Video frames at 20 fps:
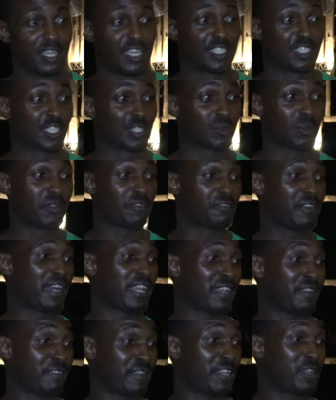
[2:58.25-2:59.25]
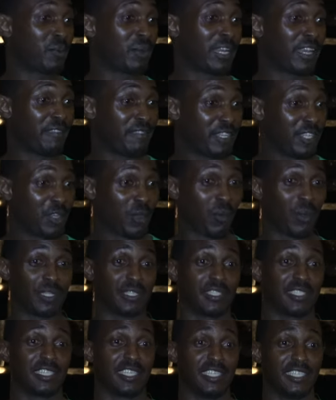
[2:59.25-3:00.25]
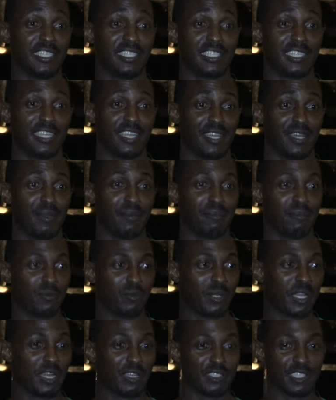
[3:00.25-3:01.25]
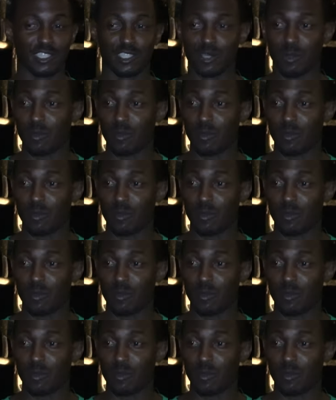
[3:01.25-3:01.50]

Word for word: So just want to find out if anyone have any questions without just